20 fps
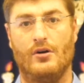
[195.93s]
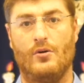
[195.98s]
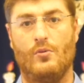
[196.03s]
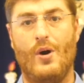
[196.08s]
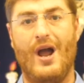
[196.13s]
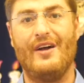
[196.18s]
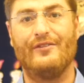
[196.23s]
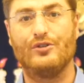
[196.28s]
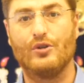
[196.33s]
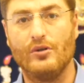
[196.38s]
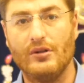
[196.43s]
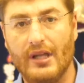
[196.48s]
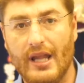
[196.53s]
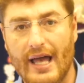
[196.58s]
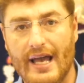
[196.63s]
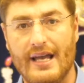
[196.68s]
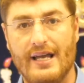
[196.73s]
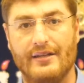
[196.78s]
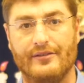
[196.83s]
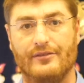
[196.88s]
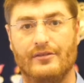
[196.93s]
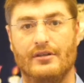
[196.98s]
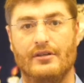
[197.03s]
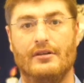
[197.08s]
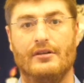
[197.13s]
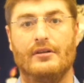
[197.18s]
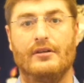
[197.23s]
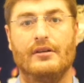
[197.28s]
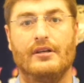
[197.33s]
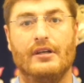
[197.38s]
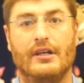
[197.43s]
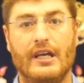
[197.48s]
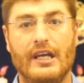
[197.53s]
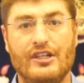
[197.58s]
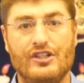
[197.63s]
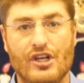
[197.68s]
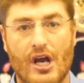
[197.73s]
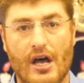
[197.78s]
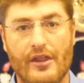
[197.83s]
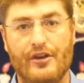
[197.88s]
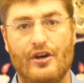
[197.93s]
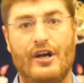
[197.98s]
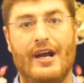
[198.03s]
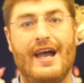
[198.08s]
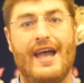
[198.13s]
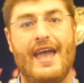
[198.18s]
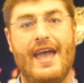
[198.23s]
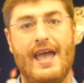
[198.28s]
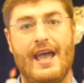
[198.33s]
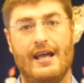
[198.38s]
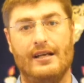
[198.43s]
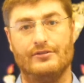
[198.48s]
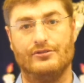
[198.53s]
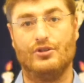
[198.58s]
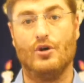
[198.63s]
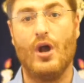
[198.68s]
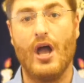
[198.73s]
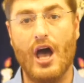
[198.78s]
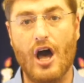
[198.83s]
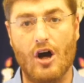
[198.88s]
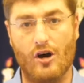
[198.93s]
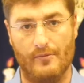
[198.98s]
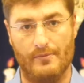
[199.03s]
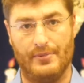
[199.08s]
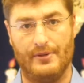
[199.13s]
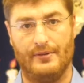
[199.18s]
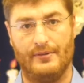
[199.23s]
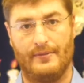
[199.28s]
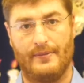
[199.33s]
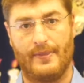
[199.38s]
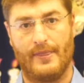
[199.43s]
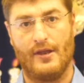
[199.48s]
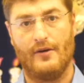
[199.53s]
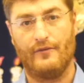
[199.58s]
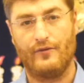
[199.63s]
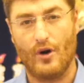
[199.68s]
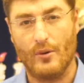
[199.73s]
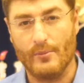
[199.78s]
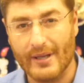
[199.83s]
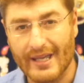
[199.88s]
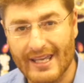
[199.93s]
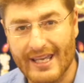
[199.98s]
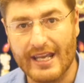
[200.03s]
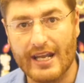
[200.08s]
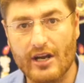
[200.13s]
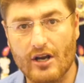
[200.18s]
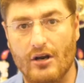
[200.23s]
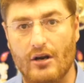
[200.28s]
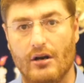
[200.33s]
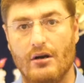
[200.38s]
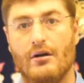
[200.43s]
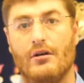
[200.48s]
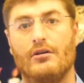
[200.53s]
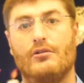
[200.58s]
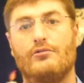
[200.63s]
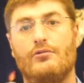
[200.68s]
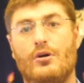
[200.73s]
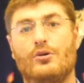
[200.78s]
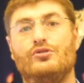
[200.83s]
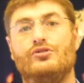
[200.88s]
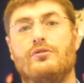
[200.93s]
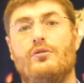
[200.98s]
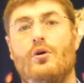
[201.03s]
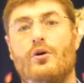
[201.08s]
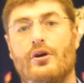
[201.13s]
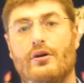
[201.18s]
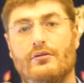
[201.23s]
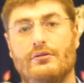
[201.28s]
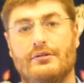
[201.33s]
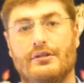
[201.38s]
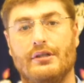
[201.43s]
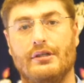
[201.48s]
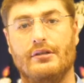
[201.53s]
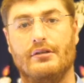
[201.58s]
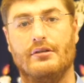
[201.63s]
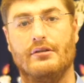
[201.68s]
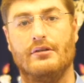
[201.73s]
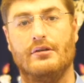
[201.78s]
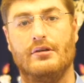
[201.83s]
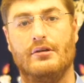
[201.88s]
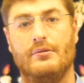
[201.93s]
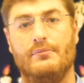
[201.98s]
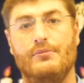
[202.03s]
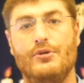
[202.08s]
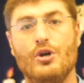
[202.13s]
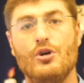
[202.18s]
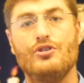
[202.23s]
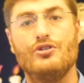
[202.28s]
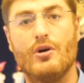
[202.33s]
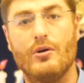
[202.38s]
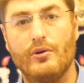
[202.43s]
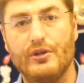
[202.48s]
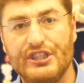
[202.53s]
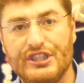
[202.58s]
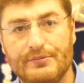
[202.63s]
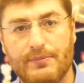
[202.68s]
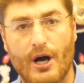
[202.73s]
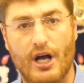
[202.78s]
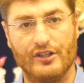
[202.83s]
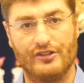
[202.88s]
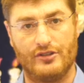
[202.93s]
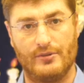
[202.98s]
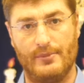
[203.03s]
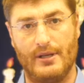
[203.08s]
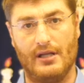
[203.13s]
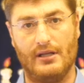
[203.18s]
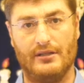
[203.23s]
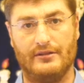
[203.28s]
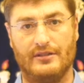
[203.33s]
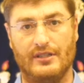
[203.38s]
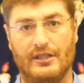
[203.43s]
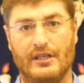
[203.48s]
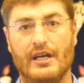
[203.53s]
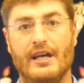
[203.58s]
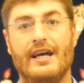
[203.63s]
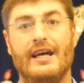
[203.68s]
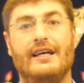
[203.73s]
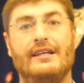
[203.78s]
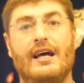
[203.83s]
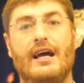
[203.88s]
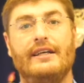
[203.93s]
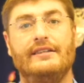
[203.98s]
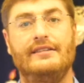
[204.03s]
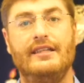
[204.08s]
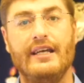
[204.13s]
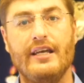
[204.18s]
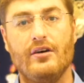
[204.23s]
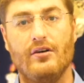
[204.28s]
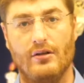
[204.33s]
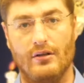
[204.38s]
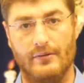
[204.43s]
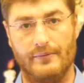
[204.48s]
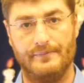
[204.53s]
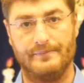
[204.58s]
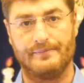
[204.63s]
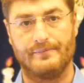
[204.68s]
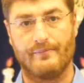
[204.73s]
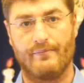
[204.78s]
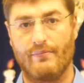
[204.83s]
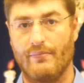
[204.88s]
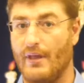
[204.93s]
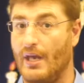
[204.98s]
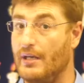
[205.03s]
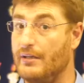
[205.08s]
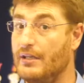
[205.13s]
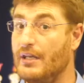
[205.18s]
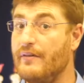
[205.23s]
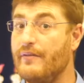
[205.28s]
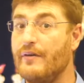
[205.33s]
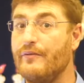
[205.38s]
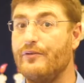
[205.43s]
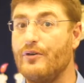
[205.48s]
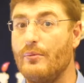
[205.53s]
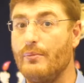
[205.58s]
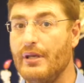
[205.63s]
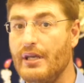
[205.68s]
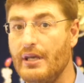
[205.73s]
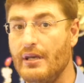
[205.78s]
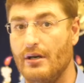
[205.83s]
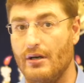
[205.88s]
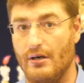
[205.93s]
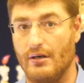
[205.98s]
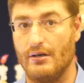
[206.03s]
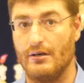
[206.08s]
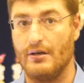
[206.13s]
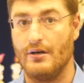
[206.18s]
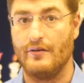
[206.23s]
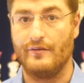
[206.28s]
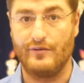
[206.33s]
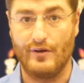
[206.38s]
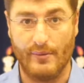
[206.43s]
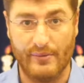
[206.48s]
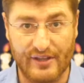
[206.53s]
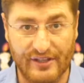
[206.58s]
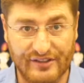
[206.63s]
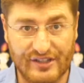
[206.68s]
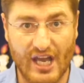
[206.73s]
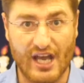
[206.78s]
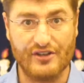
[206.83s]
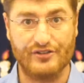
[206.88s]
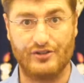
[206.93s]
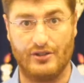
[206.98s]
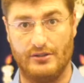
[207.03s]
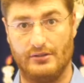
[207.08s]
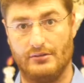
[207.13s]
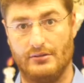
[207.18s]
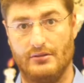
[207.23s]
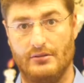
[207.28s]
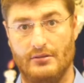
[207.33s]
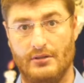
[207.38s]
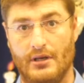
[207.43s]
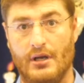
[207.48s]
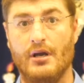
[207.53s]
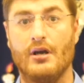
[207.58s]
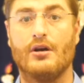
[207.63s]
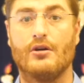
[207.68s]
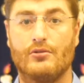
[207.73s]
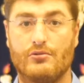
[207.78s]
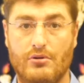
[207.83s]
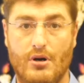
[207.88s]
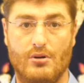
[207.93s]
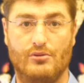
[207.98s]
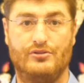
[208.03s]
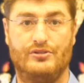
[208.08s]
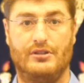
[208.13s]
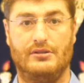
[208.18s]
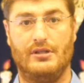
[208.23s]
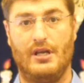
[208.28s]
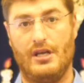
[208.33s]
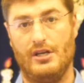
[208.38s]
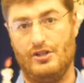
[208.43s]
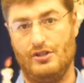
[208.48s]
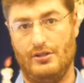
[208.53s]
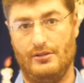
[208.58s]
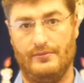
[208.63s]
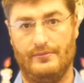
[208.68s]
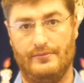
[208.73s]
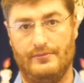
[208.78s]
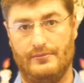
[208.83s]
We have to lend each other a hand to help. From here grows loyalty, mutual responsibility, an ideal. And even from here, from the desert, grows a nation.